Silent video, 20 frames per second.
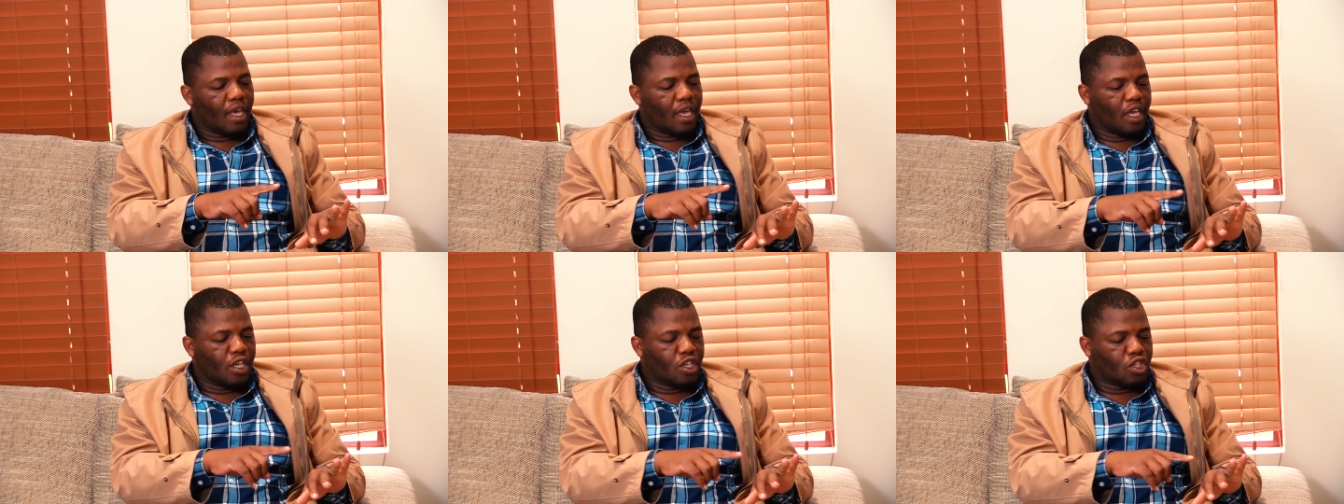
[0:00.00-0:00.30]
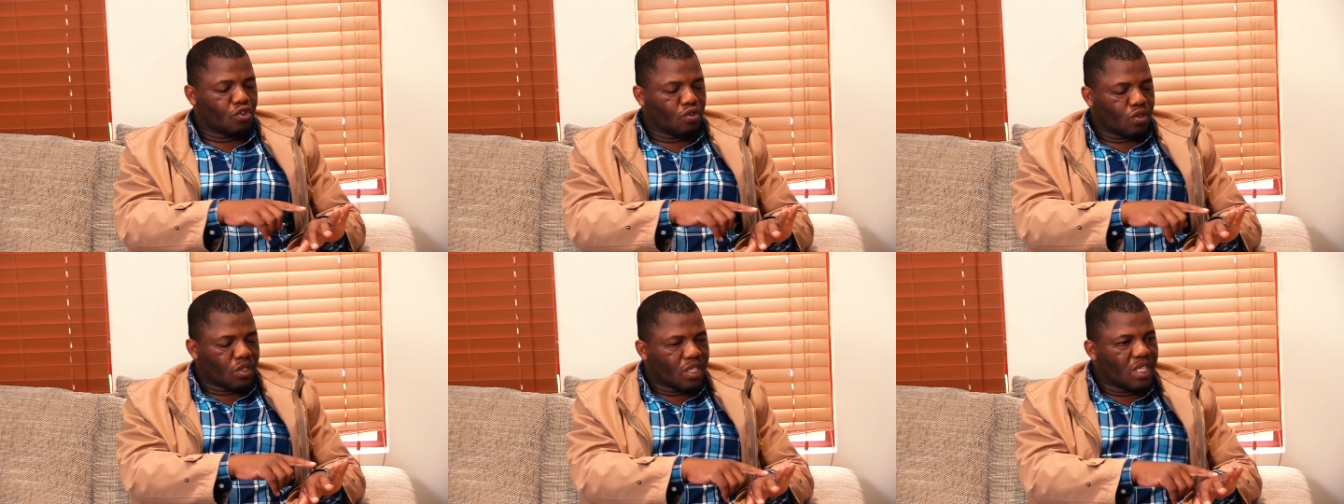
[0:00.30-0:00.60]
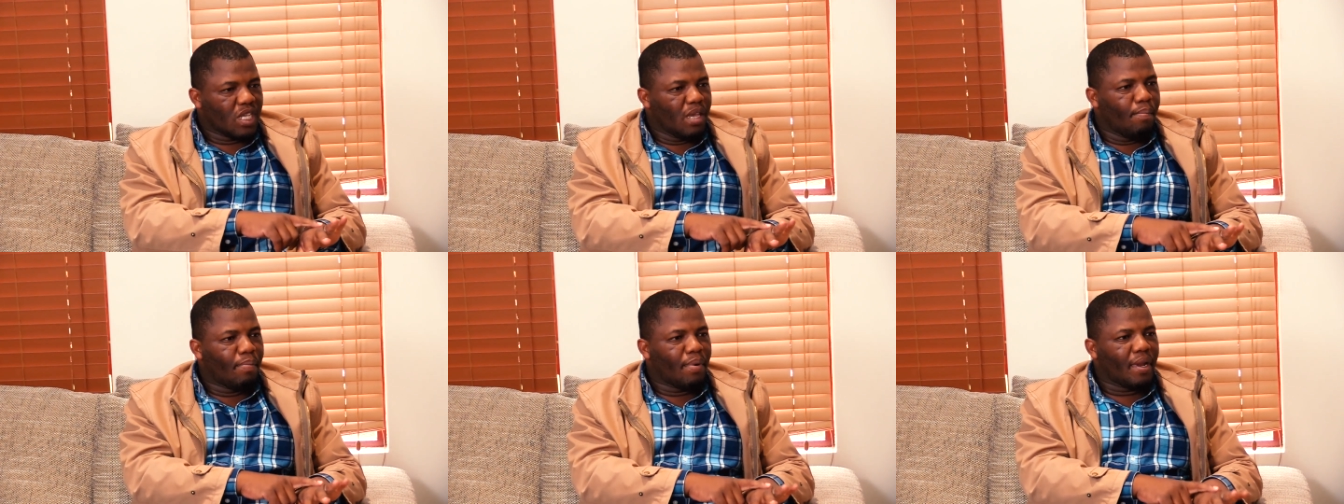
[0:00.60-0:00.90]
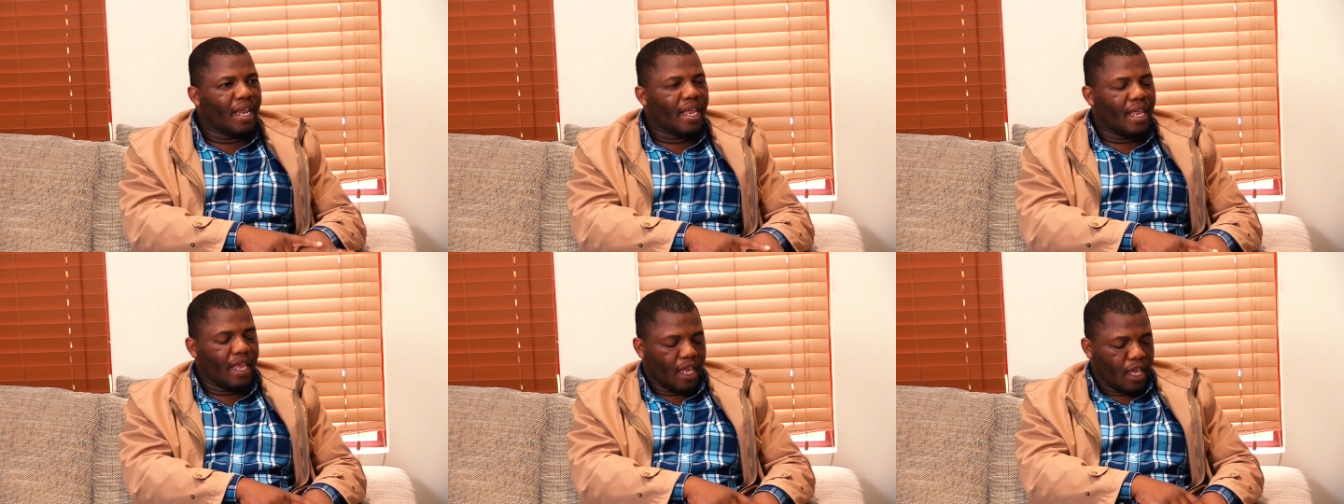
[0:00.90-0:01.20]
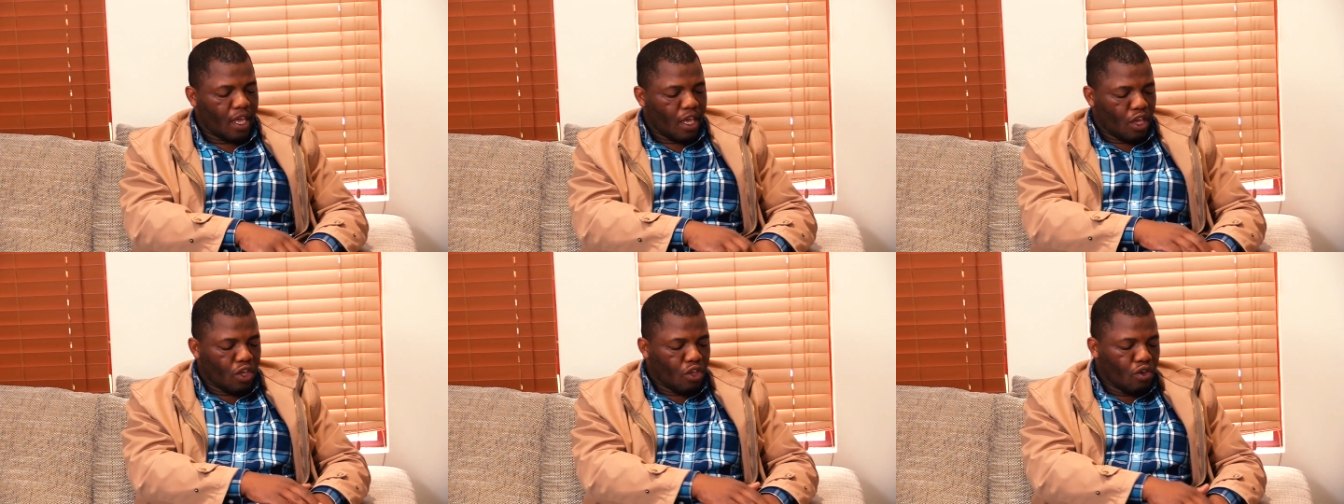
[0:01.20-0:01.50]
is to
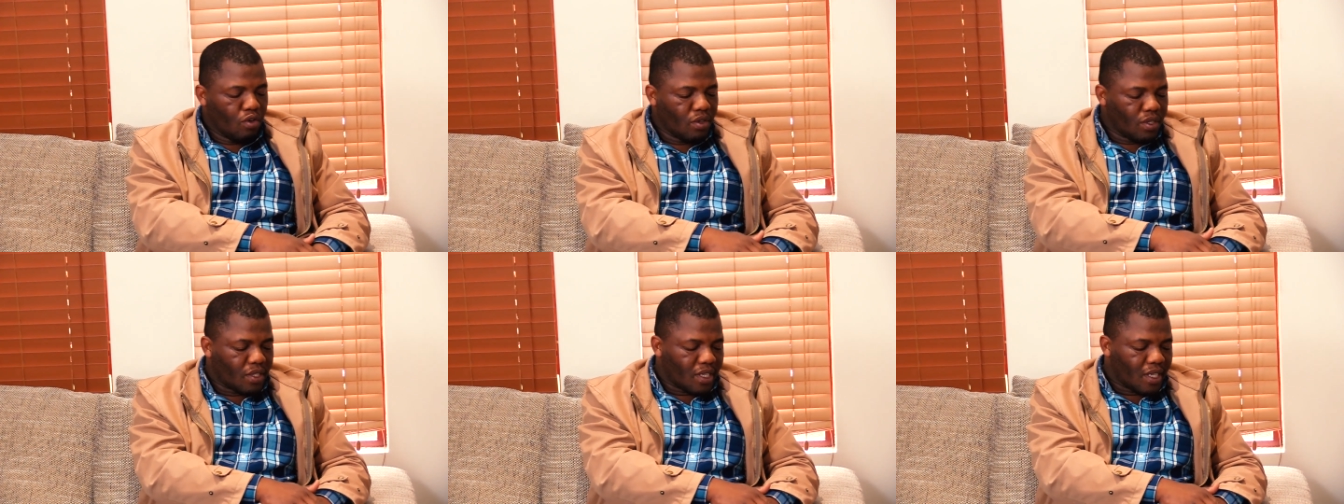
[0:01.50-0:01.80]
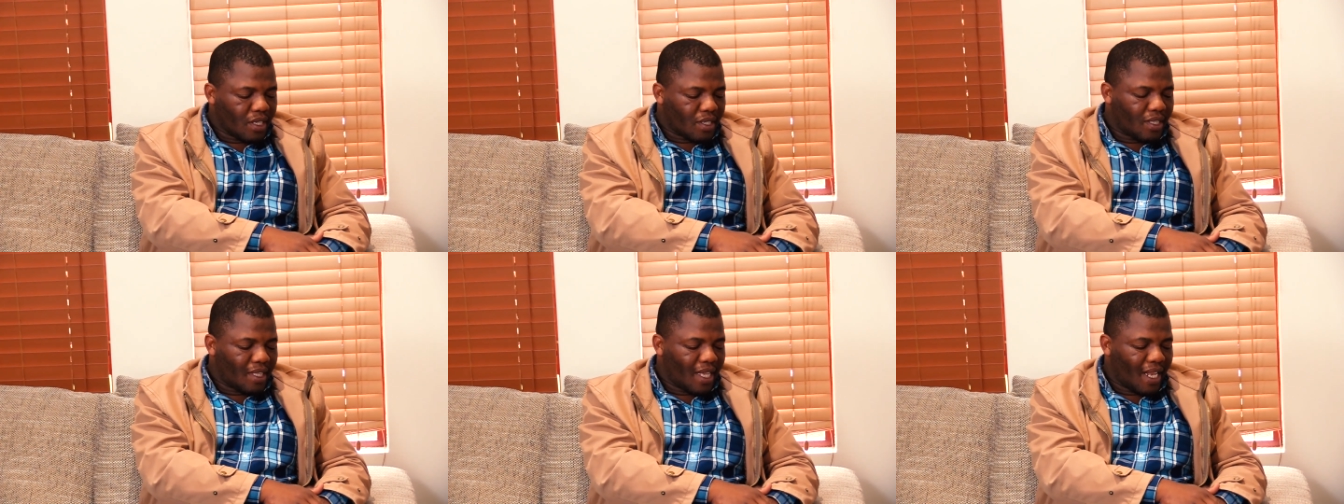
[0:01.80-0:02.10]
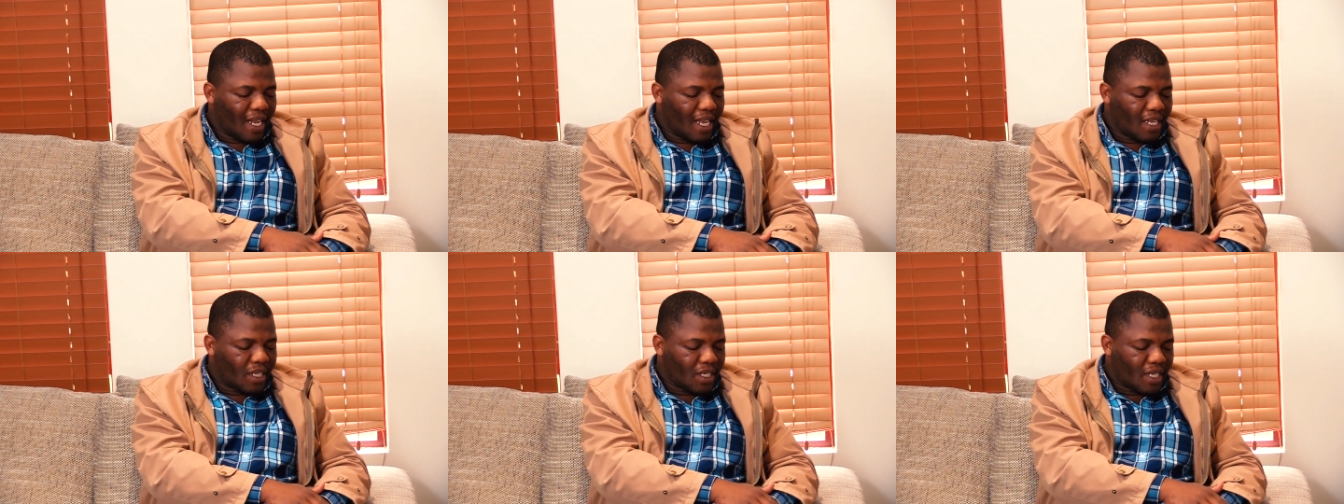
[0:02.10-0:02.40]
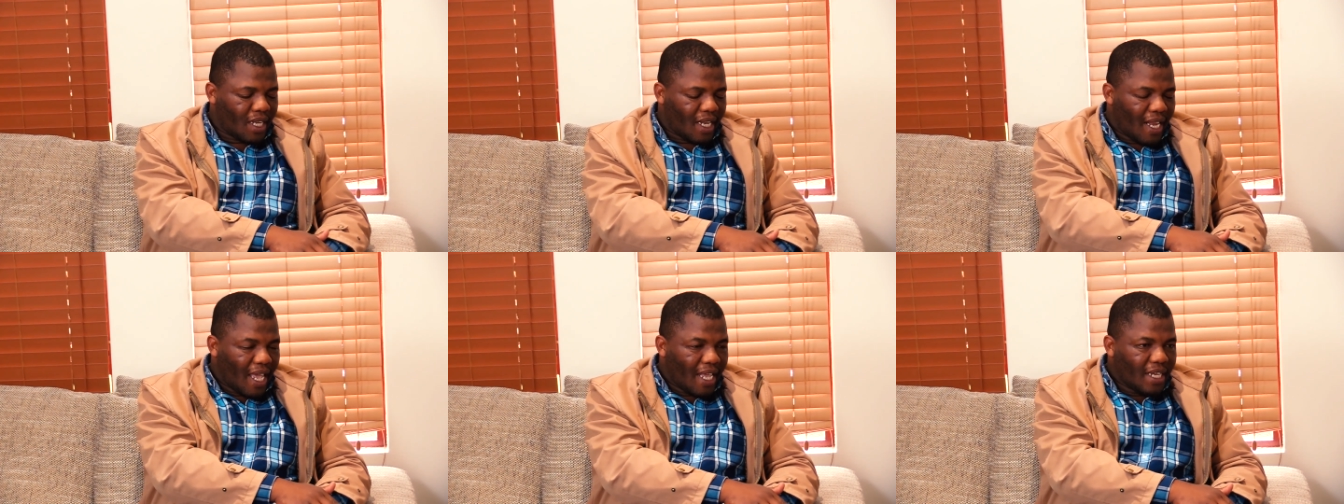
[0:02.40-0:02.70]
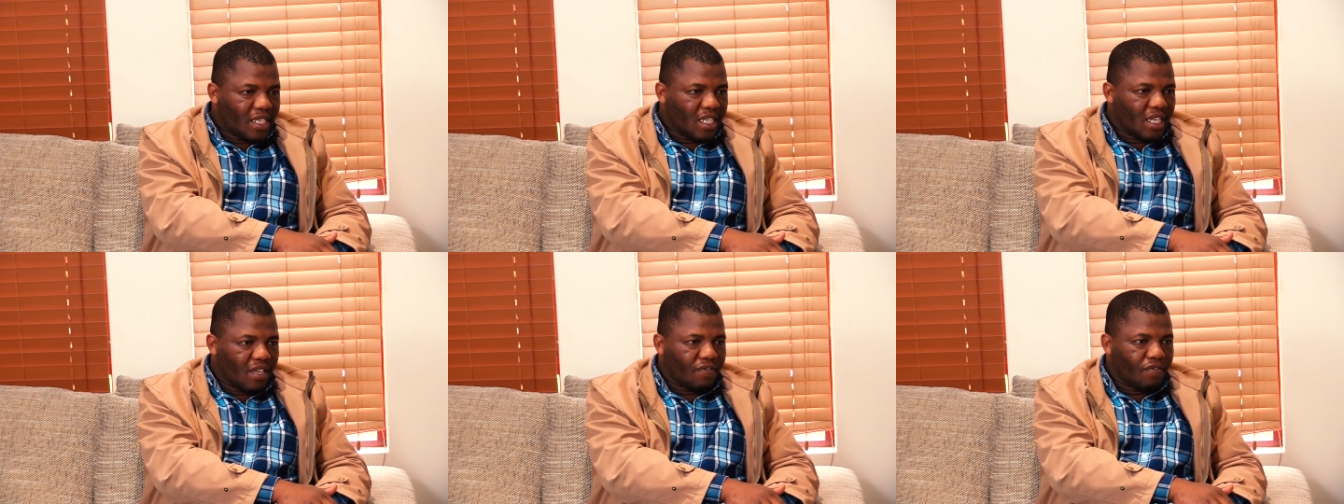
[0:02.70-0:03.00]
simply use the
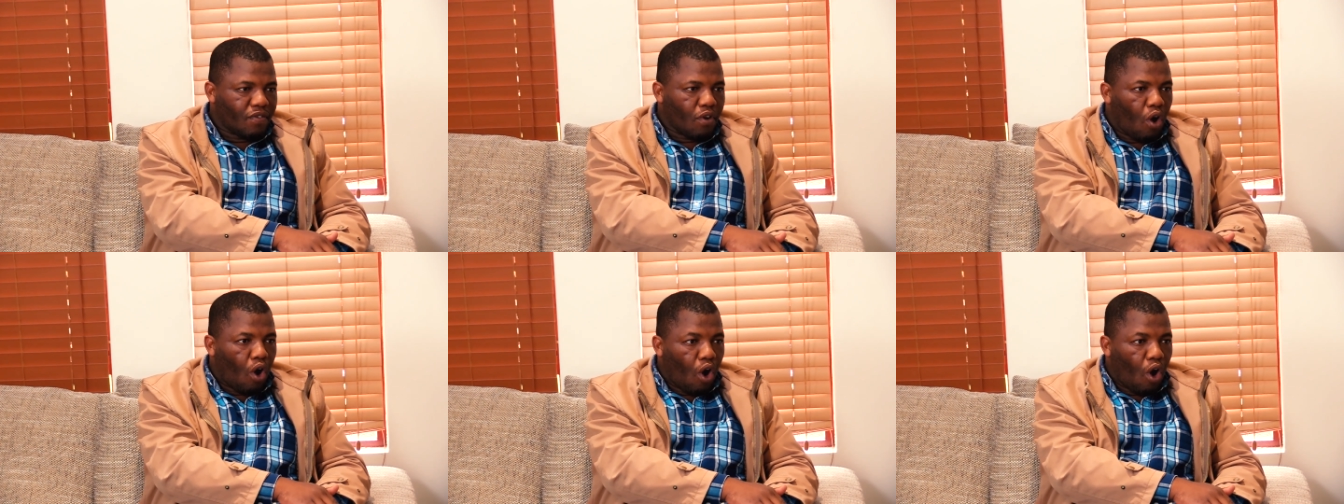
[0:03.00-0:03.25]
legislative